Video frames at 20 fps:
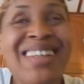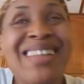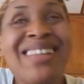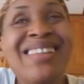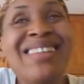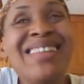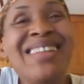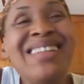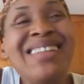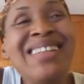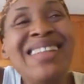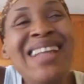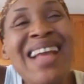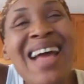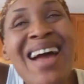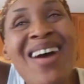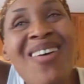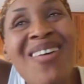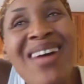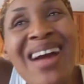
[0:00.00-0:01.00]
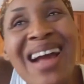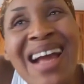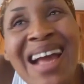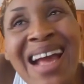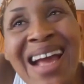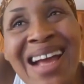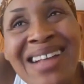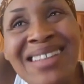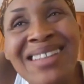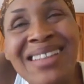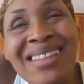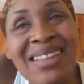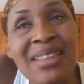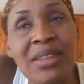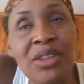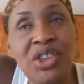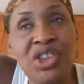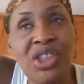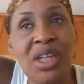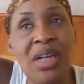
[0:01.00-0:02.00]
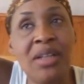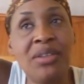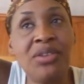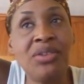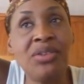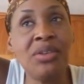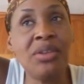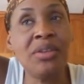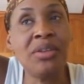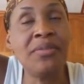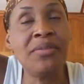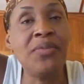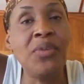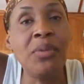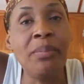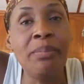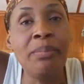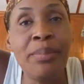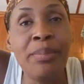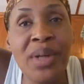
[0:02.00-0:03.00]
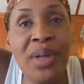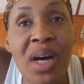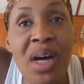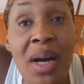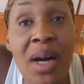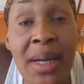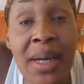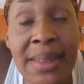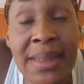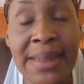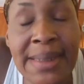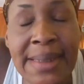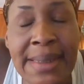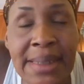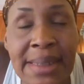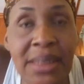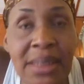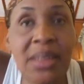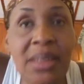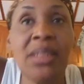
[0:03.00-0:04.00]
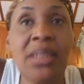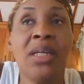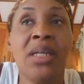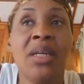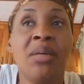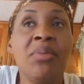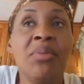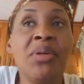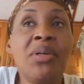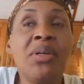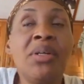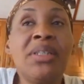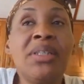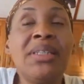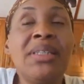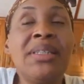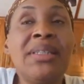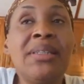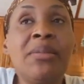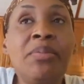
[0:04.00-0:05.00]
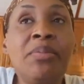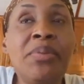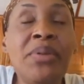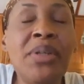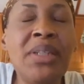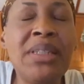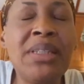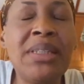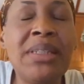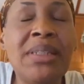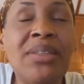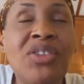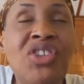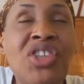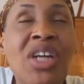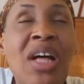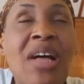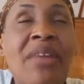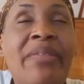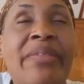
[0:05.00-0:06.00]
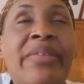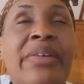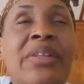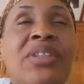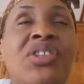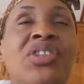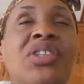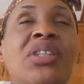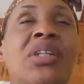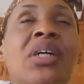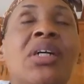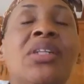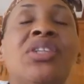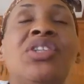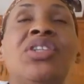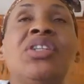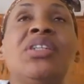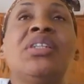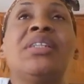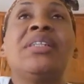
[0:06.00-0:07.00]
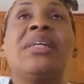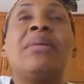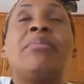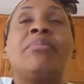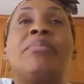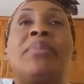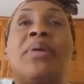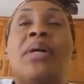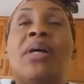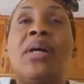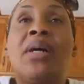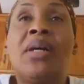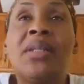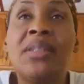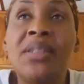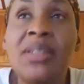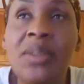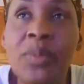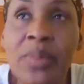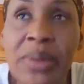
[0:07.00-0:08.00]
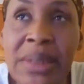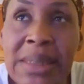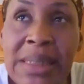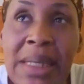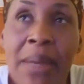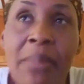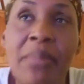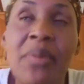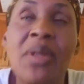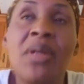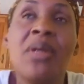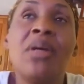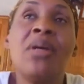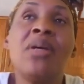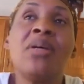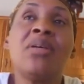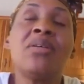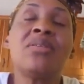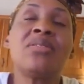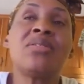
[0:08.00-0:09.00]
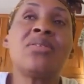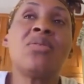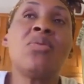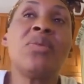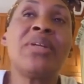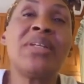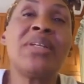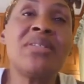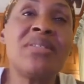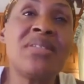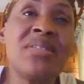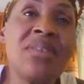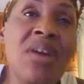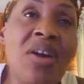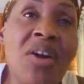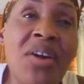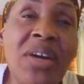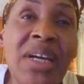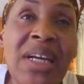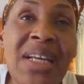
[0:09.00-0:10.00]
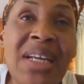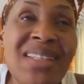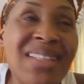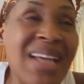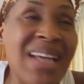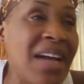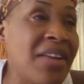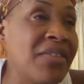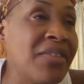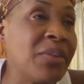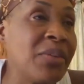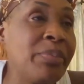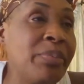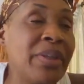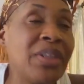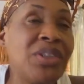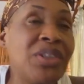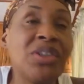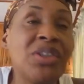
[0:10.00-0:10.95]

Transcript: They now handed the child to her for bonding because it's the person the child first touches that bonds with them. So when a surrogate is out of the picture,